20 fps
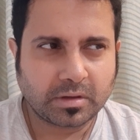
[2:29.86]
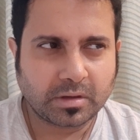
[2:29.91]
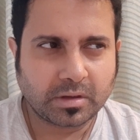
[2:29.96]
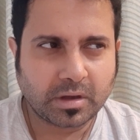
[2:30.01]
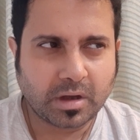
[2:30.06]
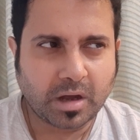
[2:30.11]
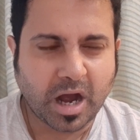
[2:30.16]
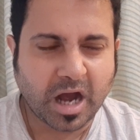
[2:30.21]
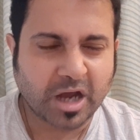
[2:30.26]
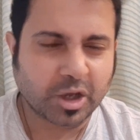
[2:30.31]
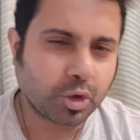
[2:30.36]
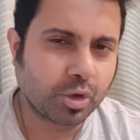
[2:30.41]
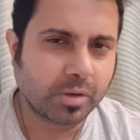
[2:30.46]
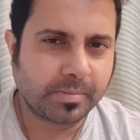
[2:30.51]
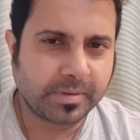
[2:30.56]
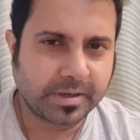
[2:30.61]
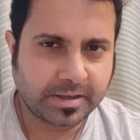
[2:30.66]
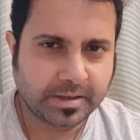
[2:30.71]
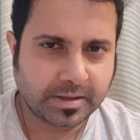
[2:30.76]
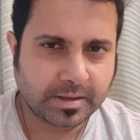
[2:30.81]

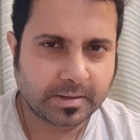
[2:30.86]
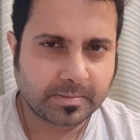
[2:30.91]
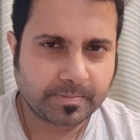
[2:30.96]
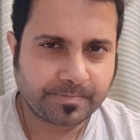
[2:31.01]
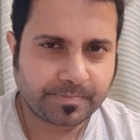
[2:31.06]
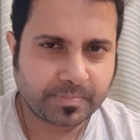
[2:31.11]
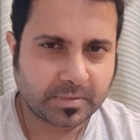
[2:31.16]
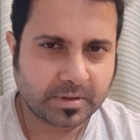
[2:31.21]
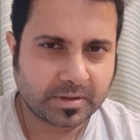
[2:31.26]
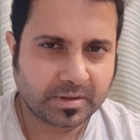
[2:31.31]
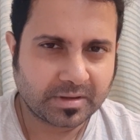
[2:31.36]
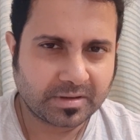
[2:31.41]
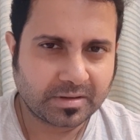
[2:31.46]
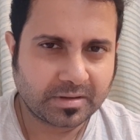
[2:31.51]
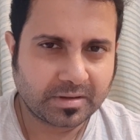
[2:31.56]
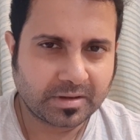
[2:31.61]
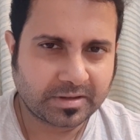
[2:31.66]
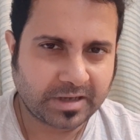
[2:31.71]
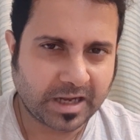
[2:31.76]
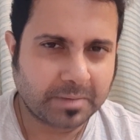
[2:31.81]
arguably,
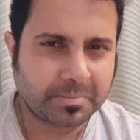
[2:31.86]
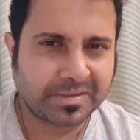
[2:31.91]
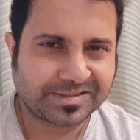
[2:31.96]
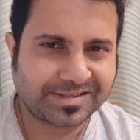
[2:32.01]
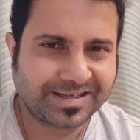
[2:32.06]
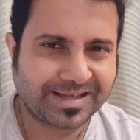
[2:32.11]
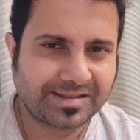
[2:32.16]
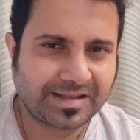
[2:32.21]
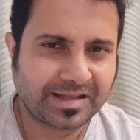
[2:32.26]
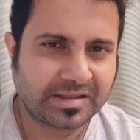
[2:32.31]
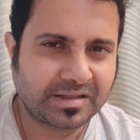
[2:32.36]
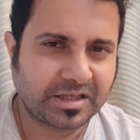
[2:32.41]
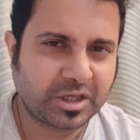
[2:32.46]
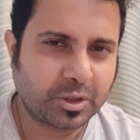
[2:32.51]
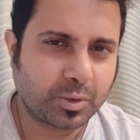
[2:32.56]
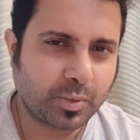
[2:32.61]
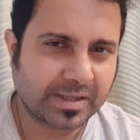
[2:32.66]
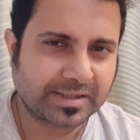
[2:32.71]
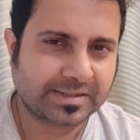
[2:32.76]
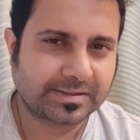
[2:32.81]
it can be said that the
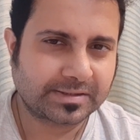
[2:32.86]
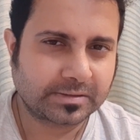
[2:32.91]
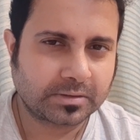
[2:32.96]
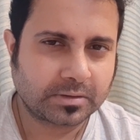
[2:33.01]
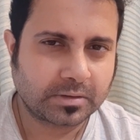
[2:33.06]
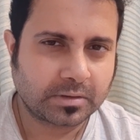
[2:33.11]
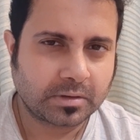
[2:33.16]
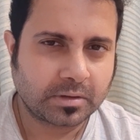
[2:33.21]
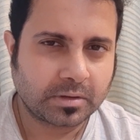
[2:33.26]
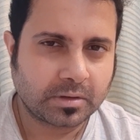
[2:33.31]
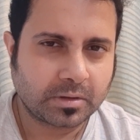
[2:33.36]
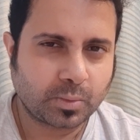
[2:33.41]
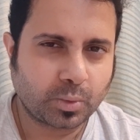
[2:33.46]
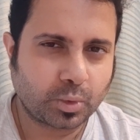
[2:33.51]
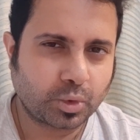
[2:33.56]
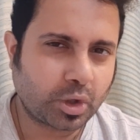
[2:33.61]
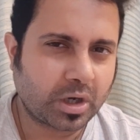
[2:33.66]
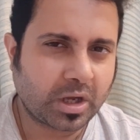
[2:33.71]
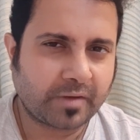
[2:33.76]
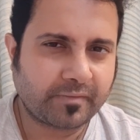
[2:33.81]
US would
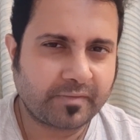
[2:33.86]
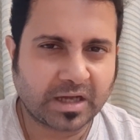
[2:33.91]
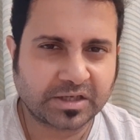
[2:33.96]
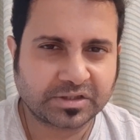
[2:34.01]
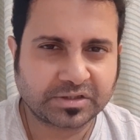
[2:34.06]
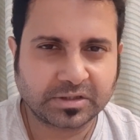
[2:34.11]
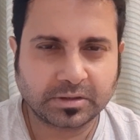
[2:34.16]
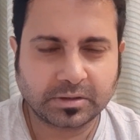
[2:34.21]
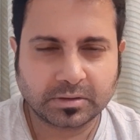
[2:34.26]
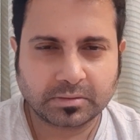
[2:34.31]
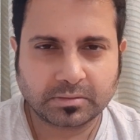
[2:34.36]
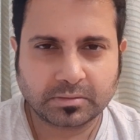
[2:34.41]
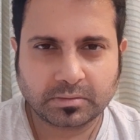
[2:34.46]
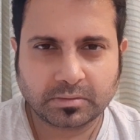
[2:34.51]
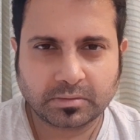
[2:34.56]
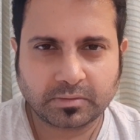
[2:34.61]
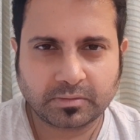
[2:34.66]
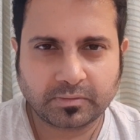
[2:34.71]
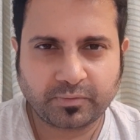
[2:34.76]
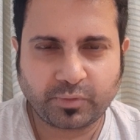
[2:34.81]
not have lasted
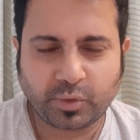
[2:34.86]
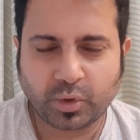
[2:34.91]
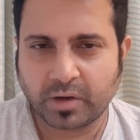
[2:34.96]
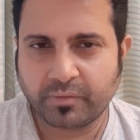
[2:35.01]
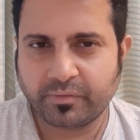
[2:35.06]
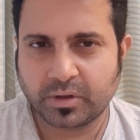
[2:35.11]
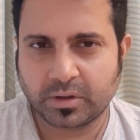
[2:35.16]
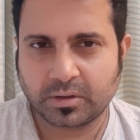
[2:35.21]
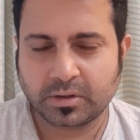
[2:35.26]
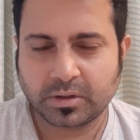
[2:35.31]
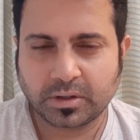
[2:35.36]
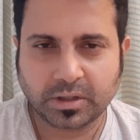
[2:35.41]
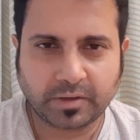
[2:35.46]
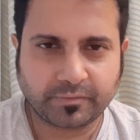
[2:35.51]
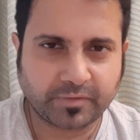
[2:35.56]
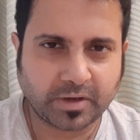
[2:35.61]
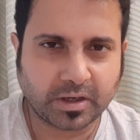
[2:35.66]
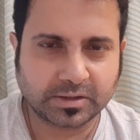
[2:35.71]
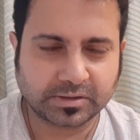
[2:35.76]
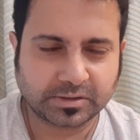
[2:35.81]
forever in
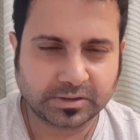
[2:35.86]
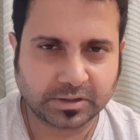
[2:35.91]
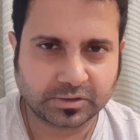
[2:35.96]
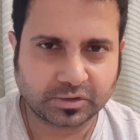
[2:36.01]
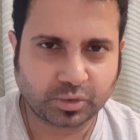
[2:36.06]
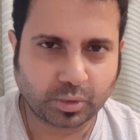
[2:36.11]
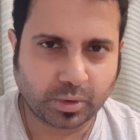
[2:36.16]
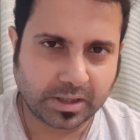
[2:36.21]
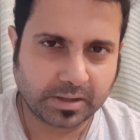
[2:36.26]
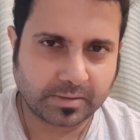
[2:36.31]
Afghanistan soil.